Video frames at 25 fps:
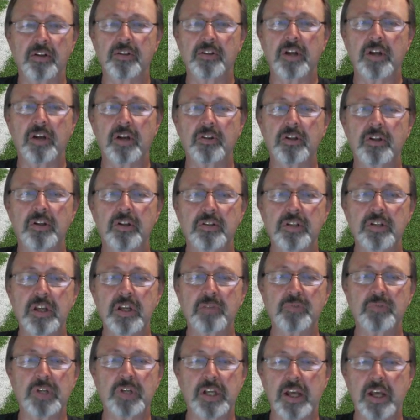Tell your
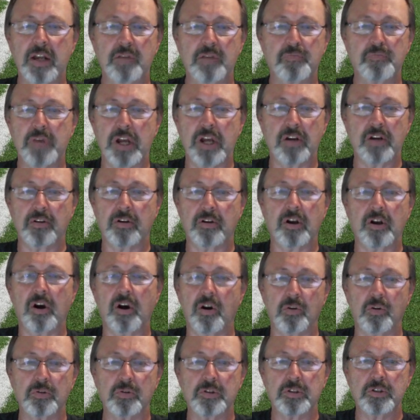team to get a better
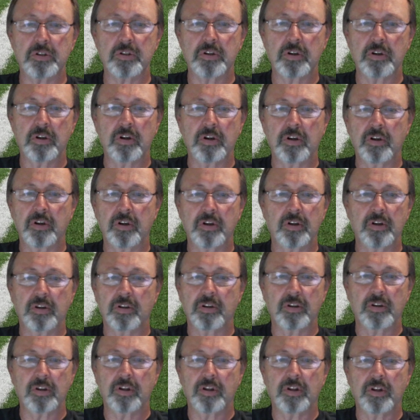coach.
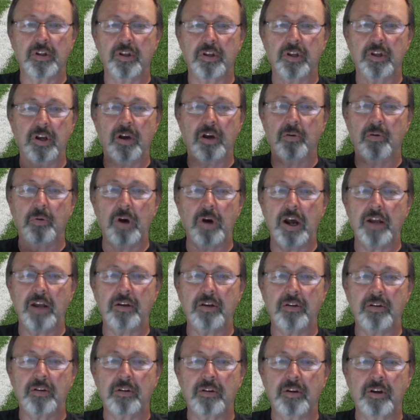You know what?